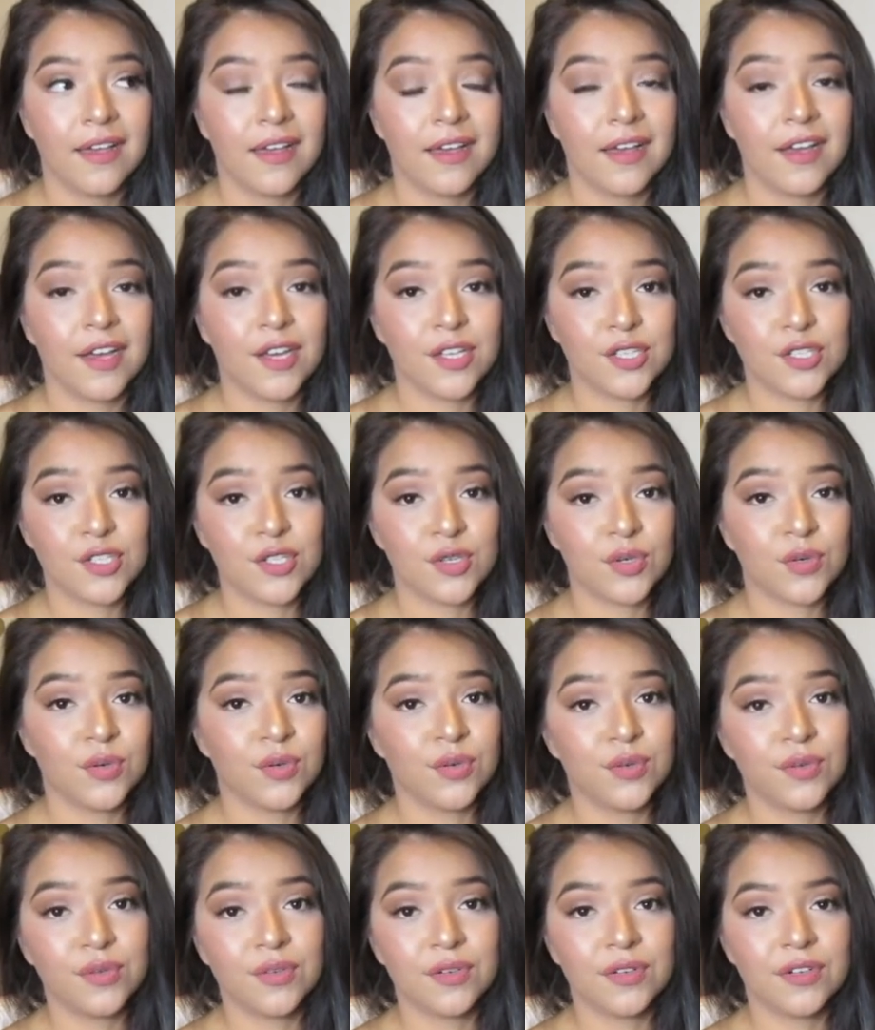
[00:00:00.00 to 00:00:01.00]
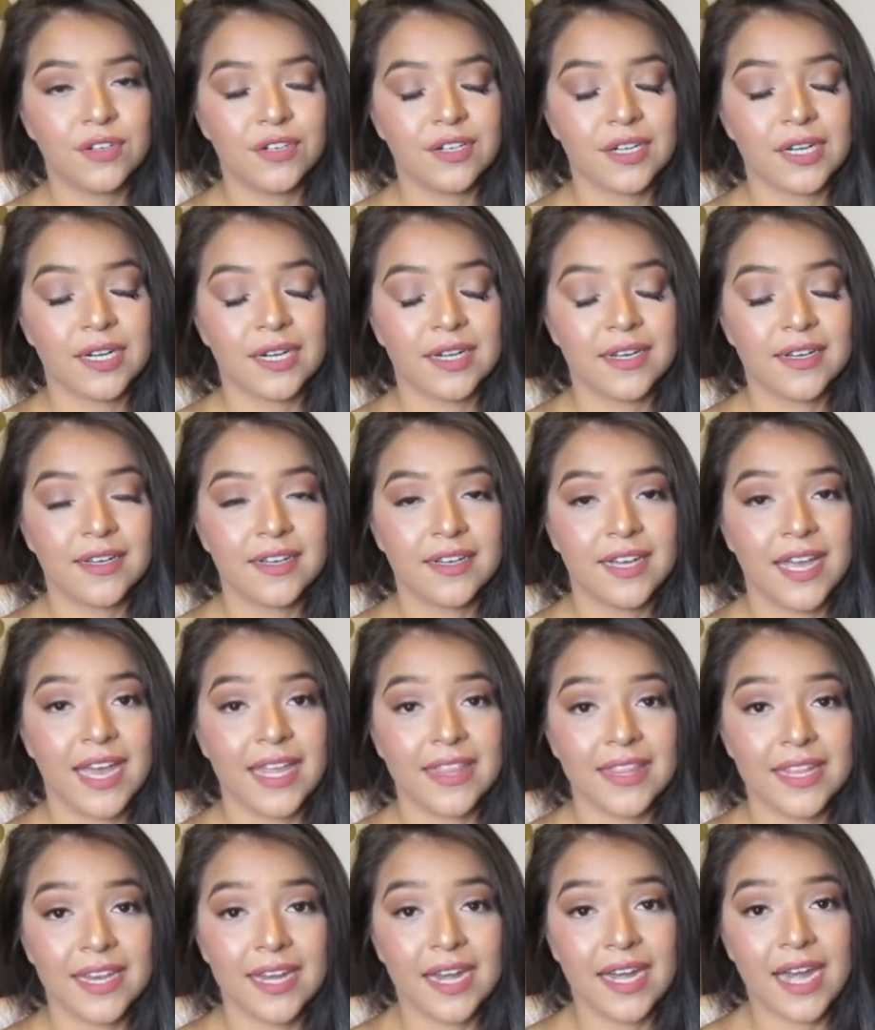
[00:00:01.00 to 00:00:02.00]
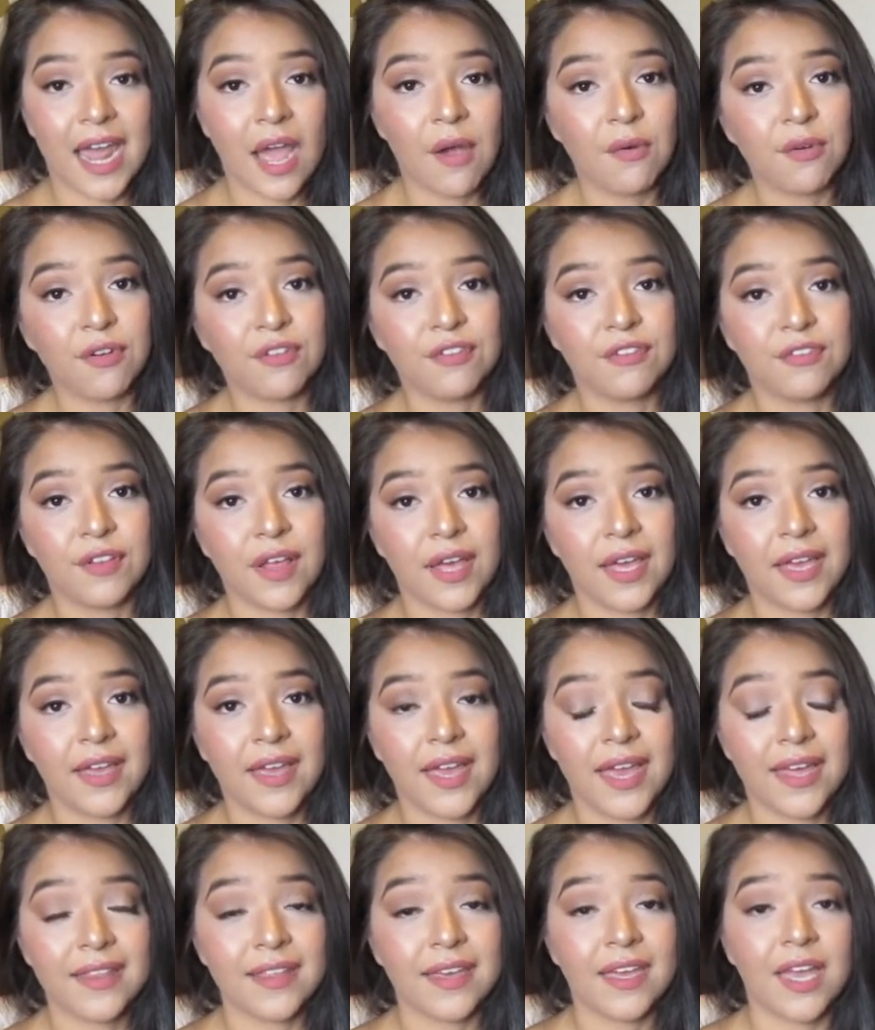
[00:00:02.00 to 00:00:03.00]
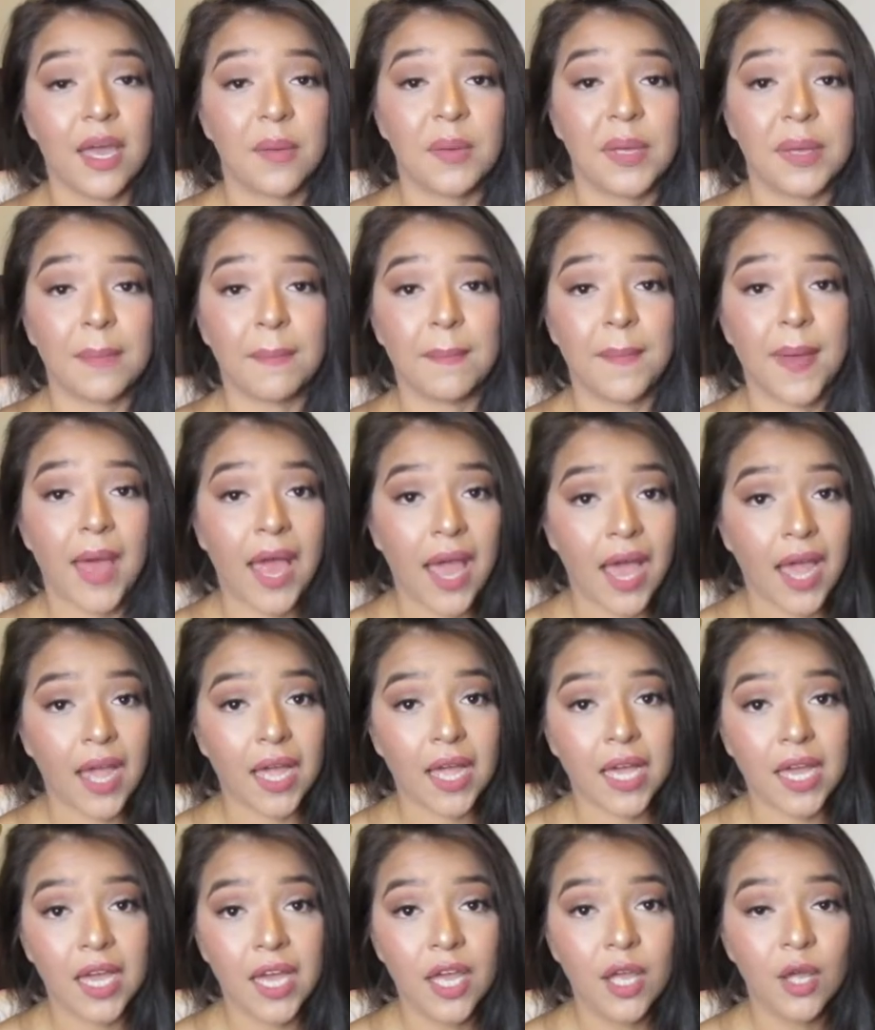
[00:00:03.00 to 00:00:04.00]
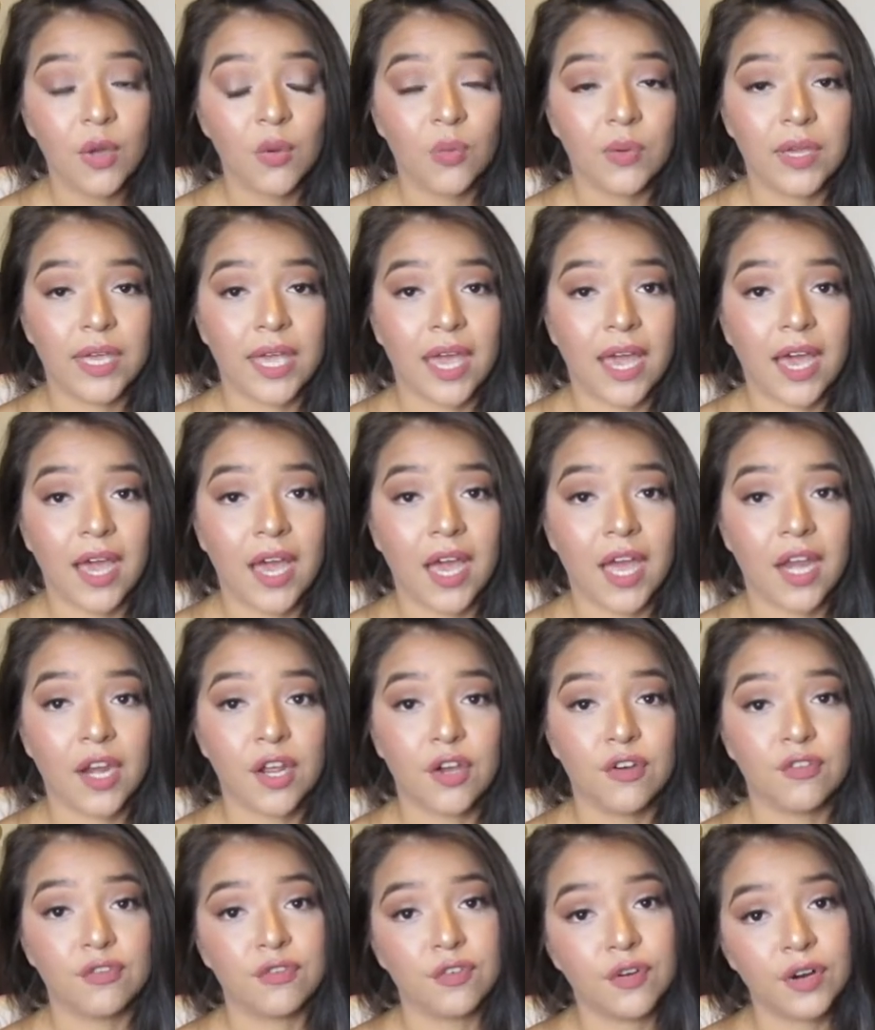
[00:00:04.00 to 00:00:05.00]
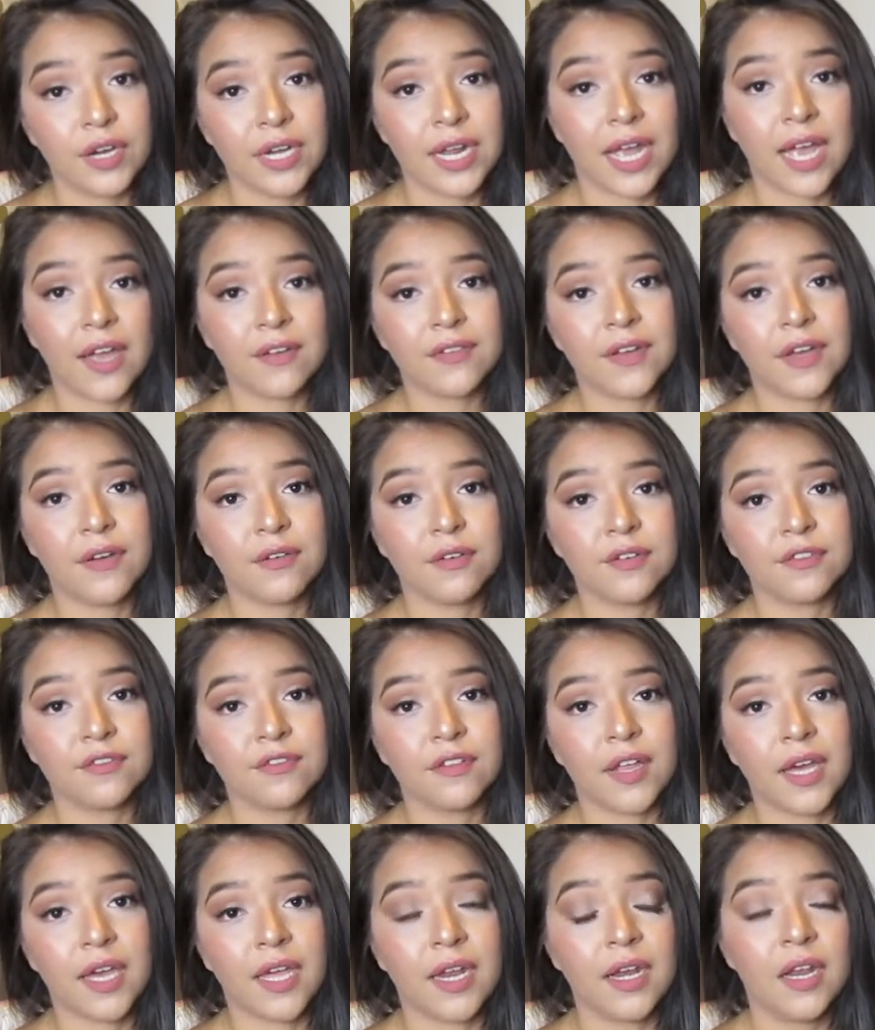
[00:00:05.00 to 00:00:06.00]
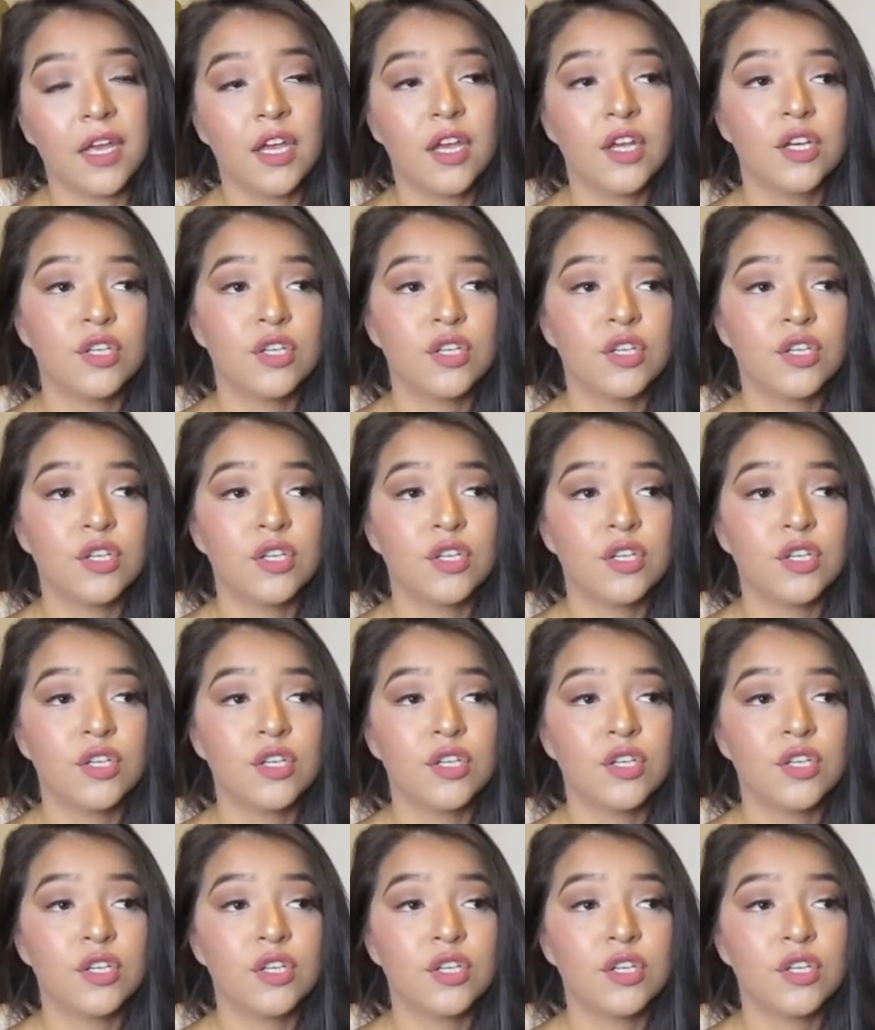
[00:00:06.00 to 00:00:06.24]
and then an hour flight, and then coming back we had a 4.5-hour flight,